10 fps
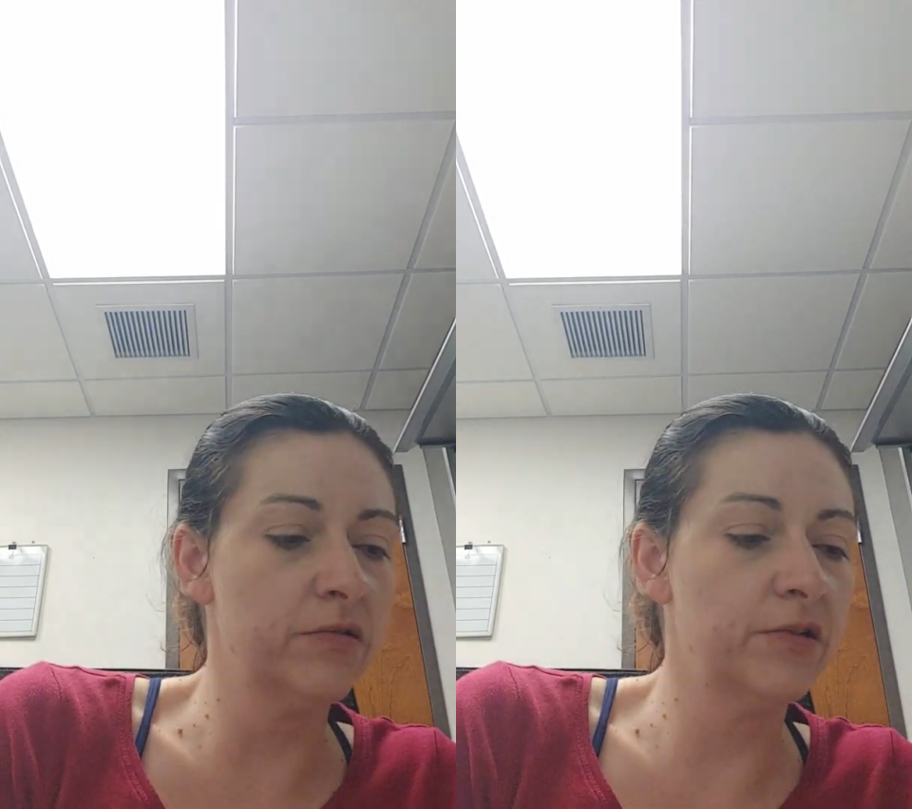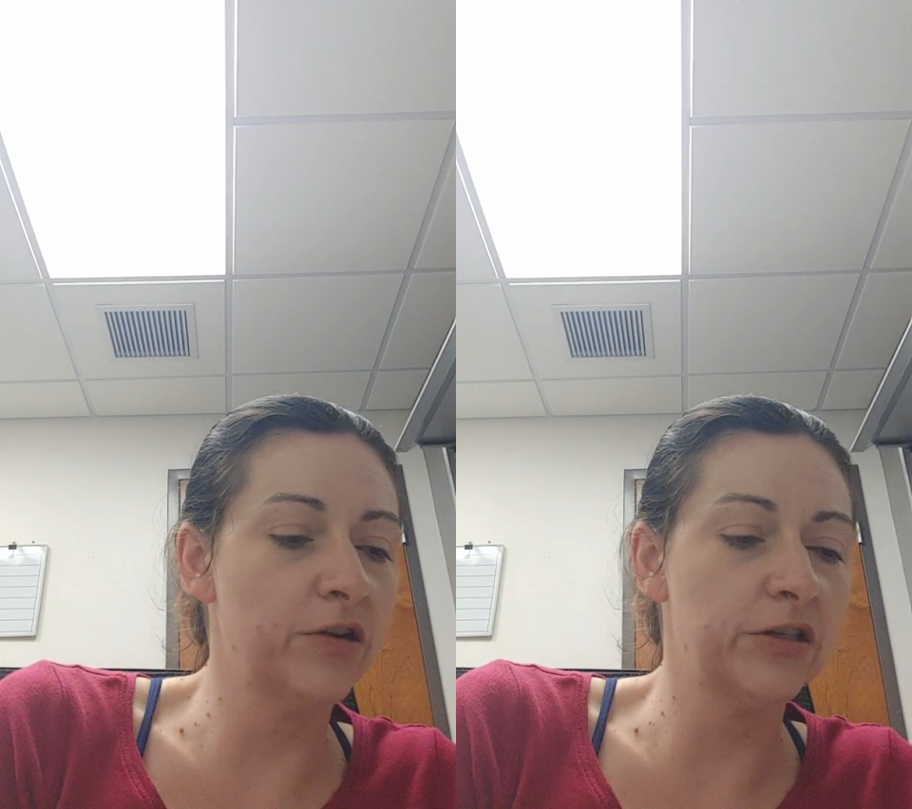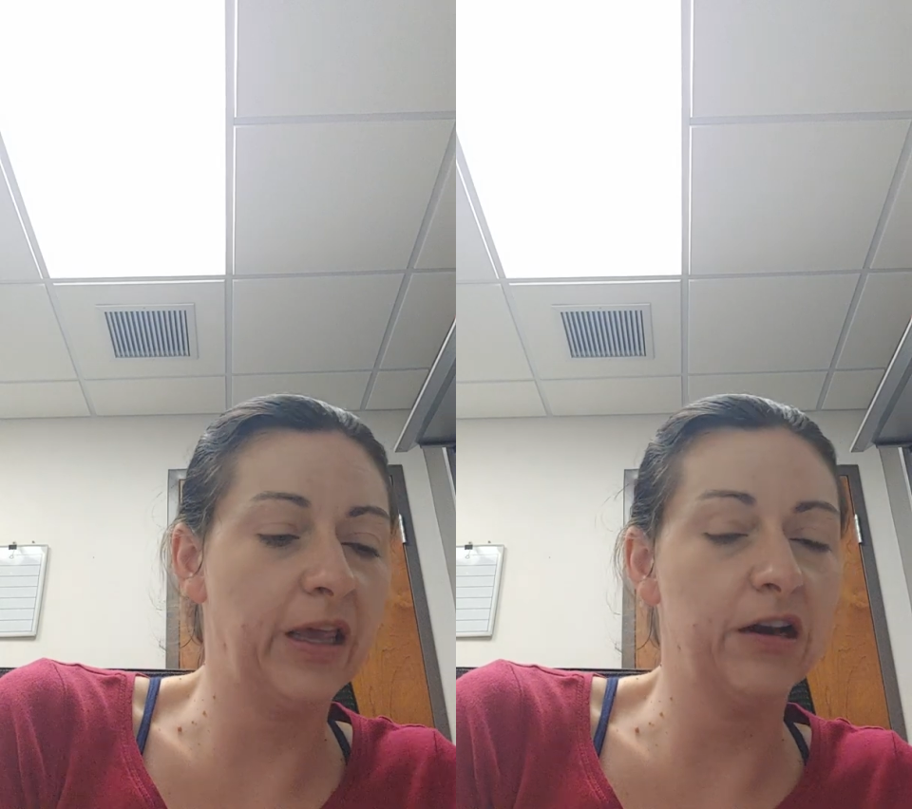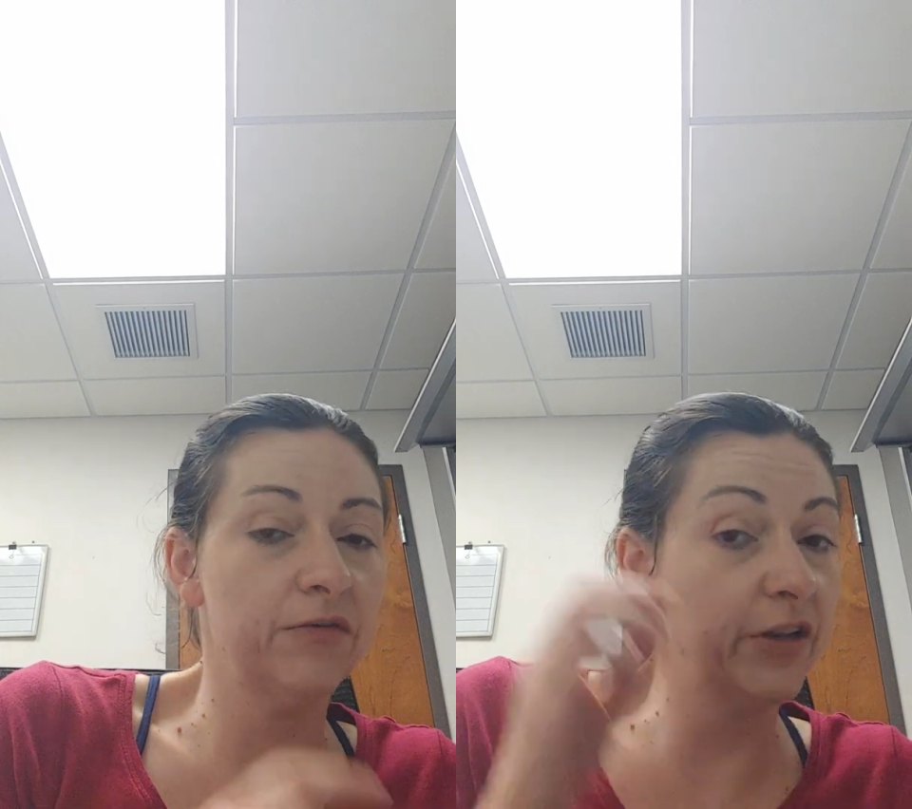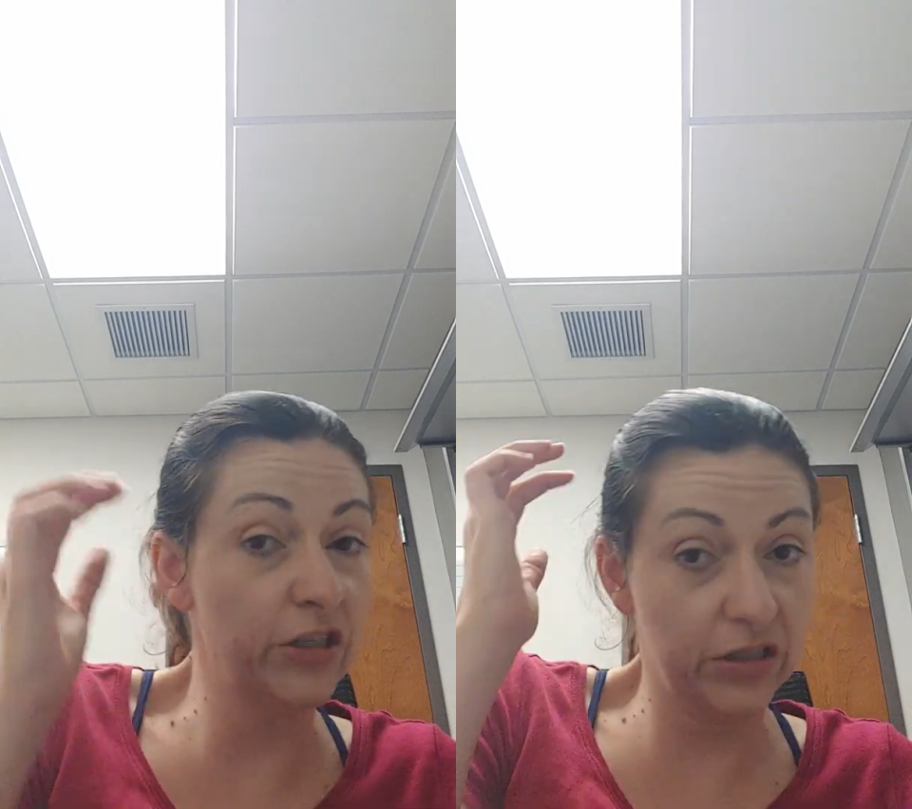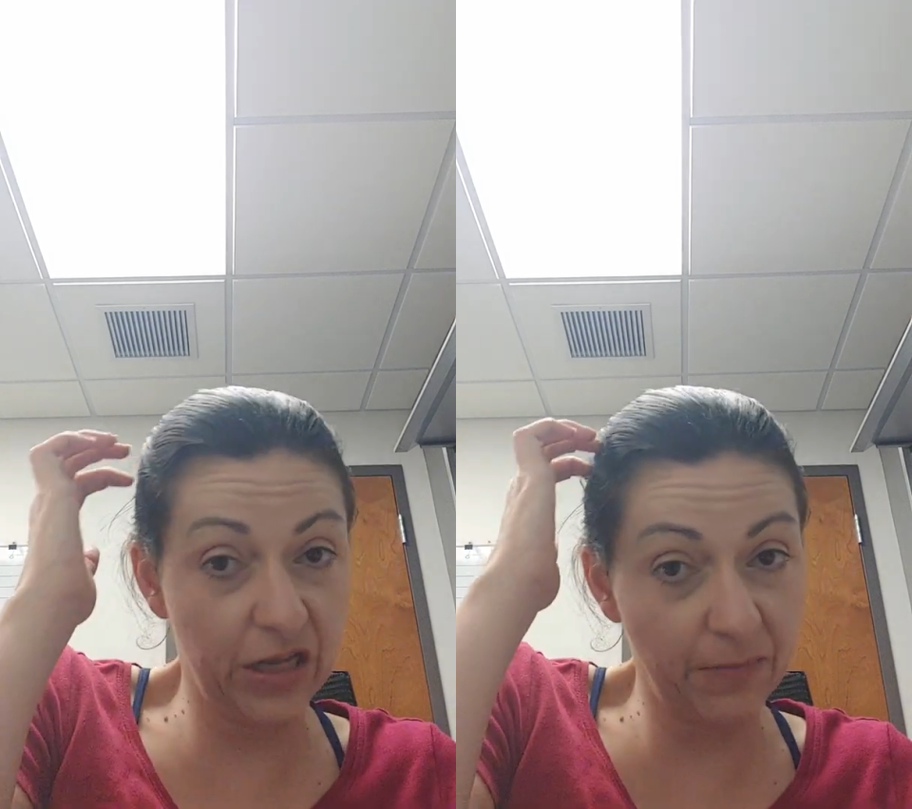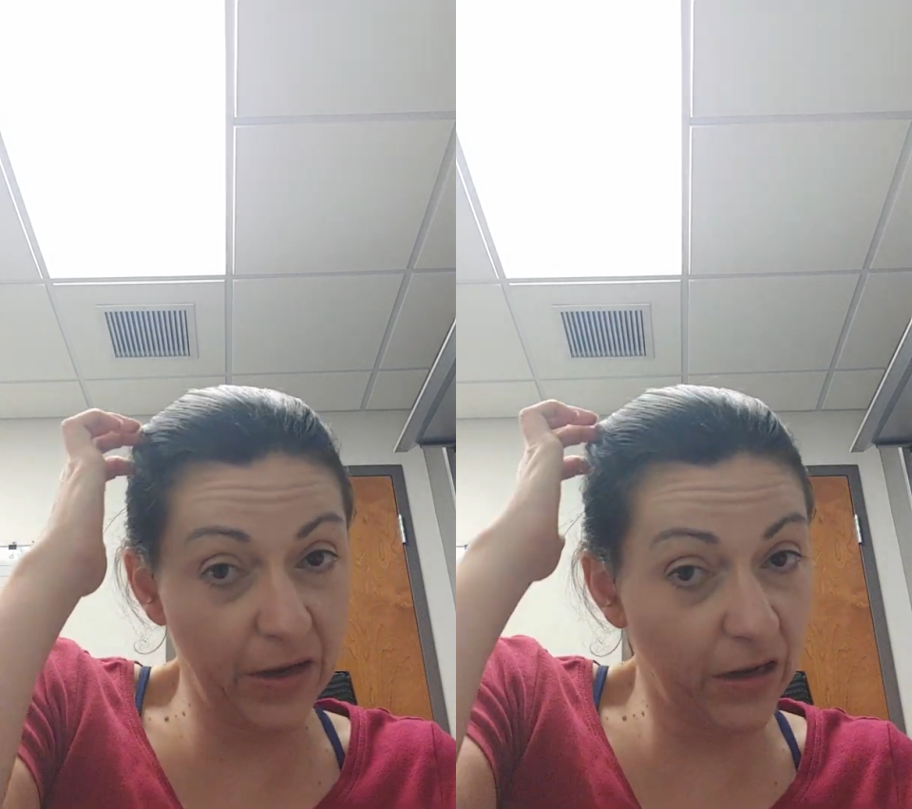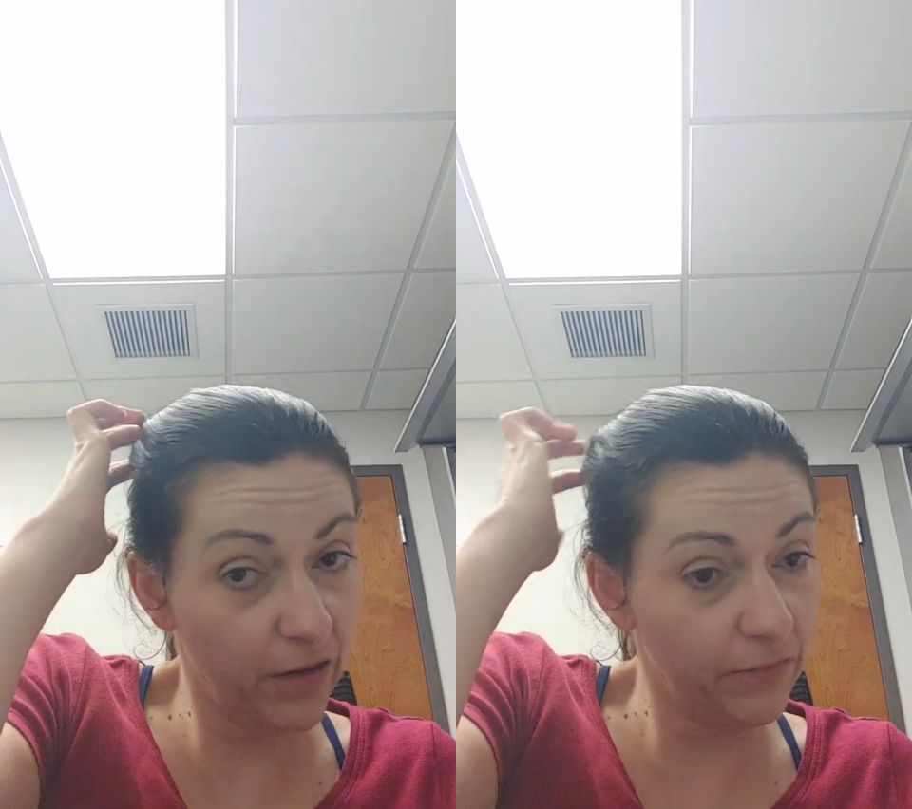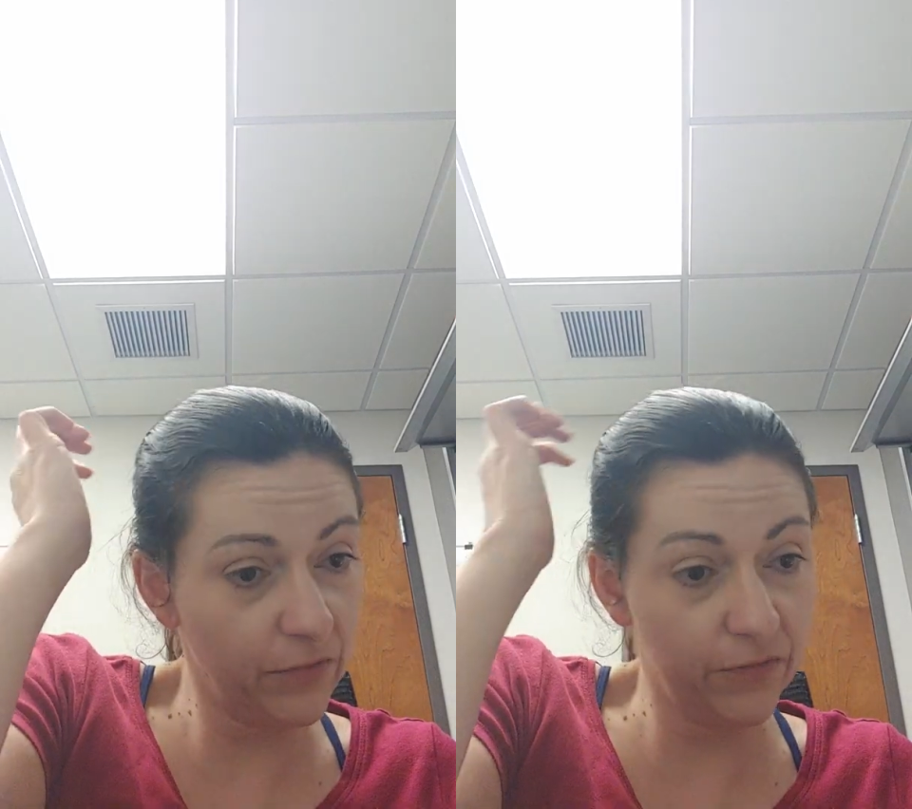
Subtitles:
nursing interventions can be done.